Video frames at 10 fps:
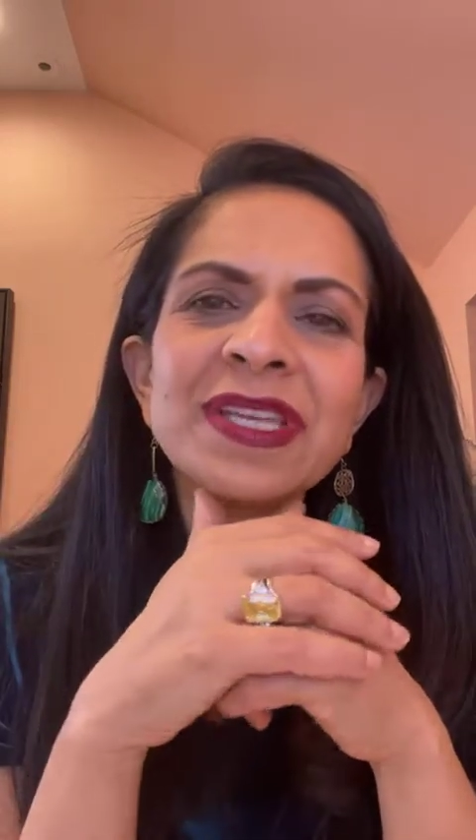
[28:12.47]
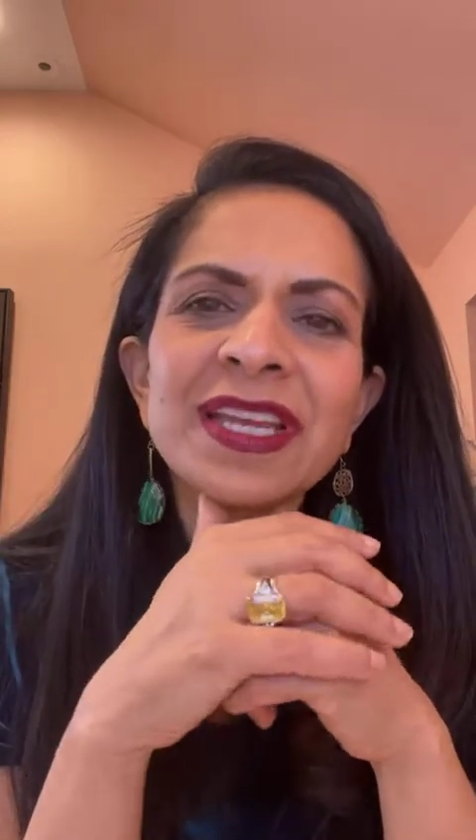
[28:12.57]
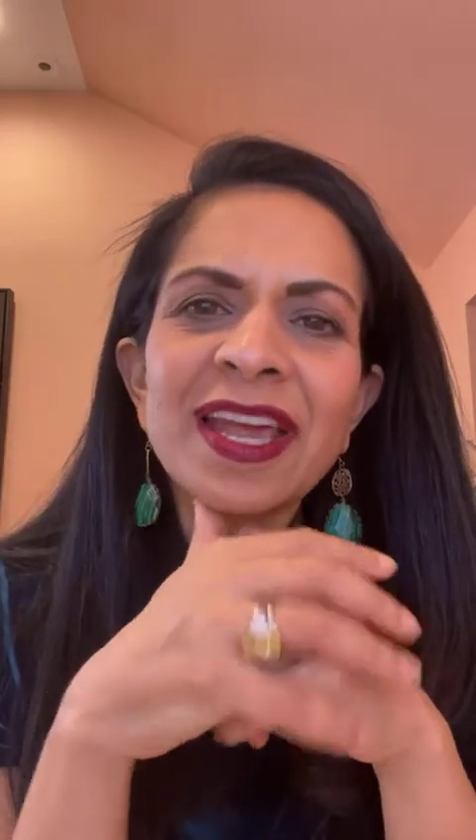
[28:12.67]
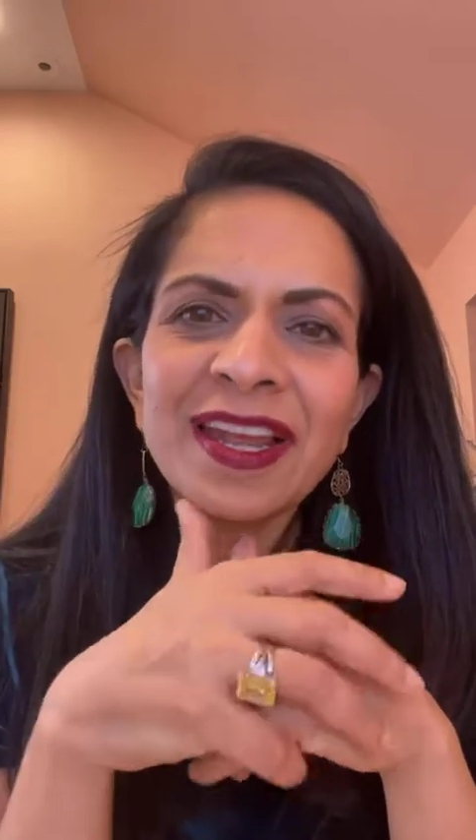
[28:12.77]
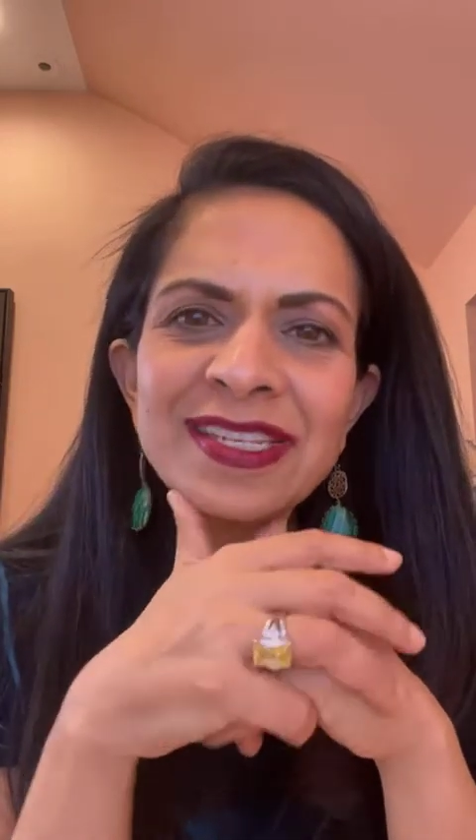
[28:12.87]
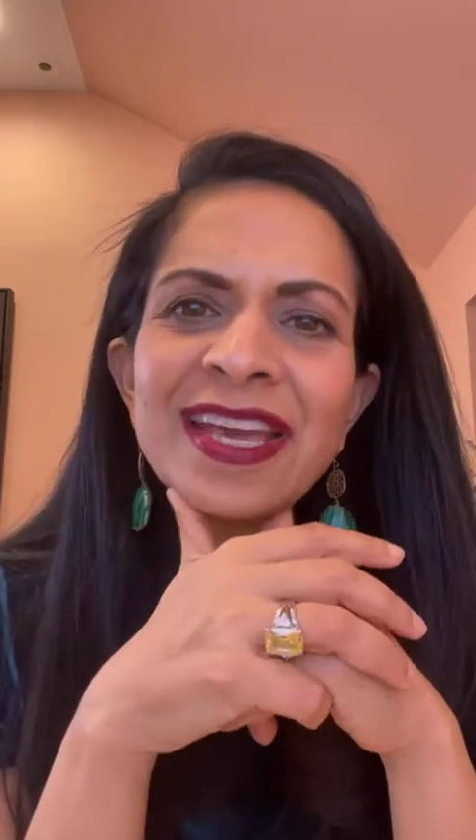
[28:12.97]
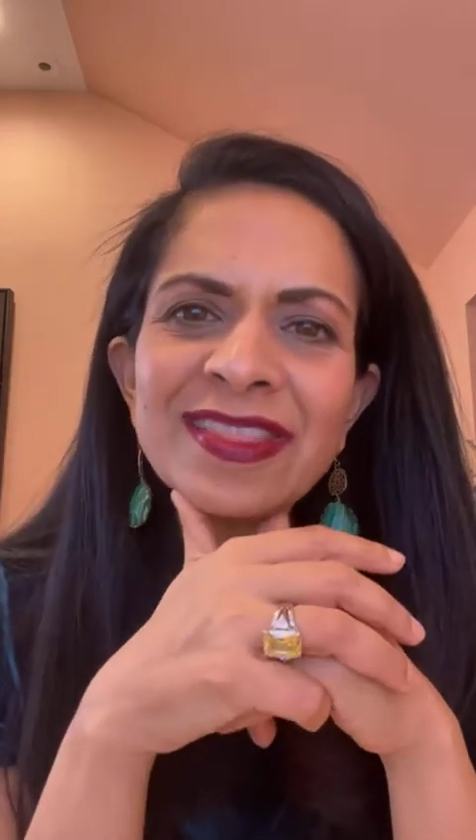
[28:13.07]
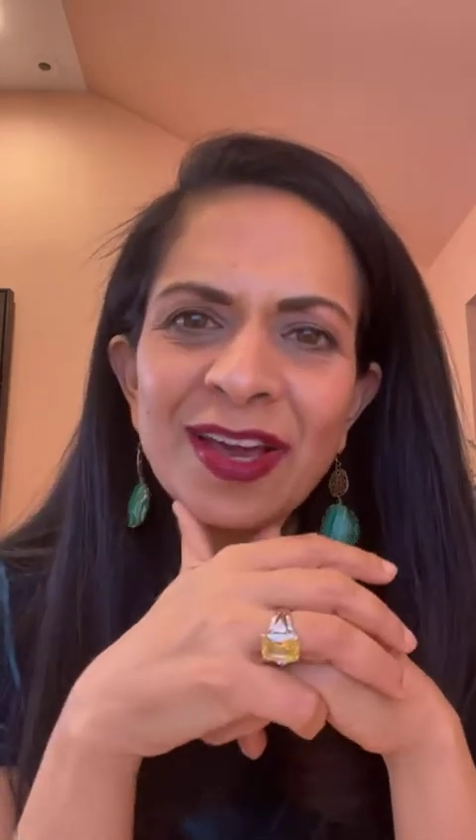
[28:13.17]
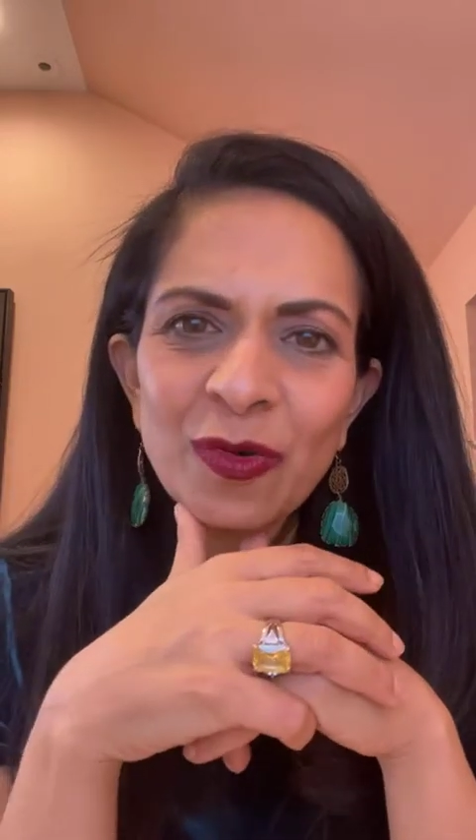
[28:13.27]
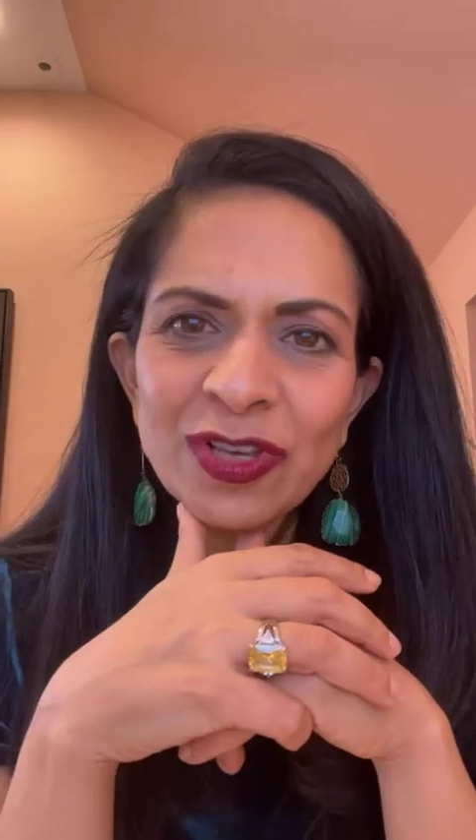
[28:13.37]
said, can I take
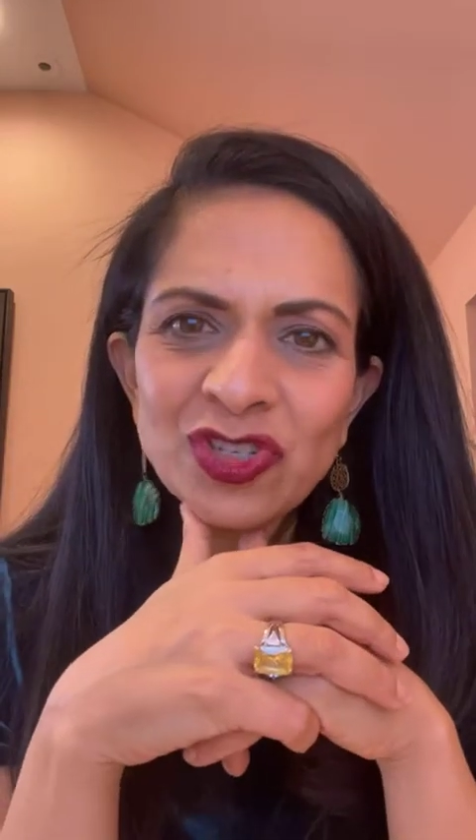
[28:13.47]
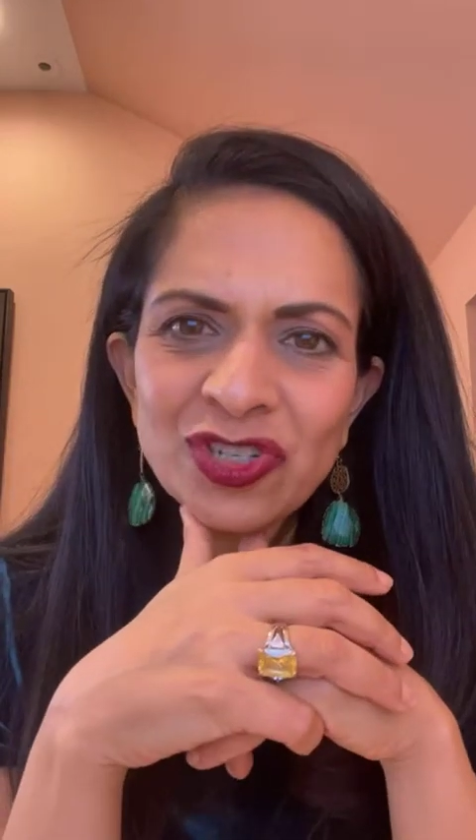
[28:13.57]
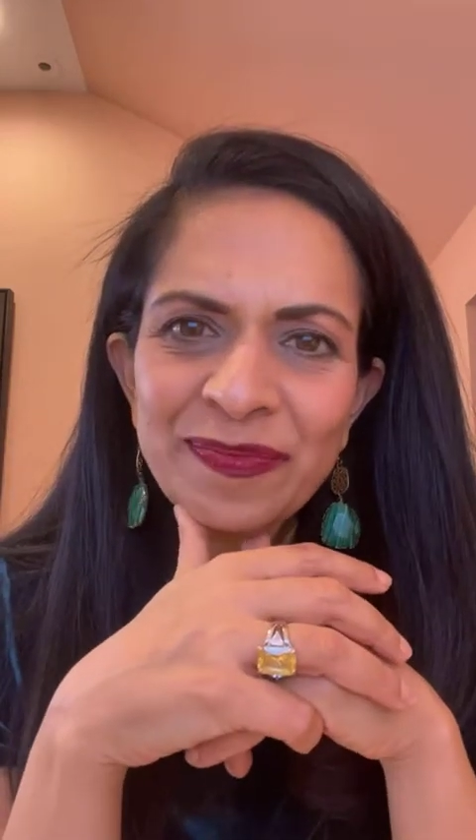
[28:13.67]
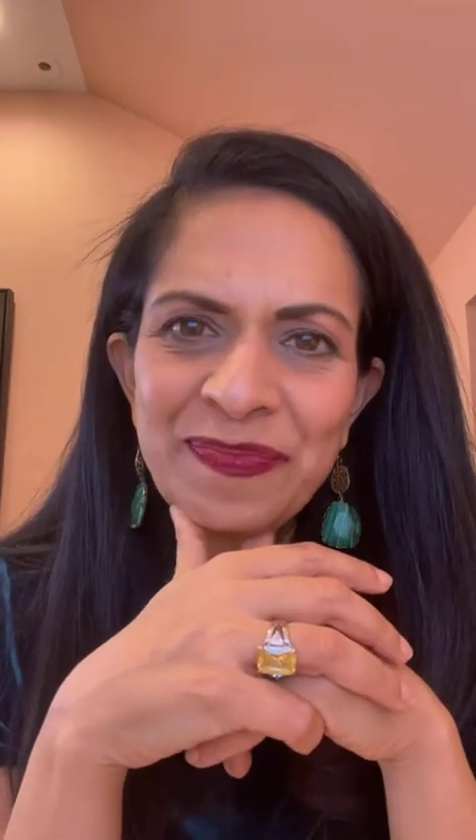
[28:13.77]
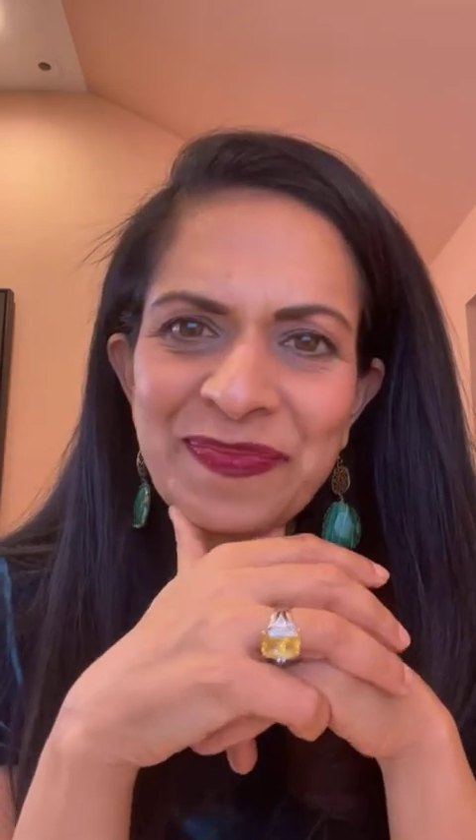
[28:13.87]
that question?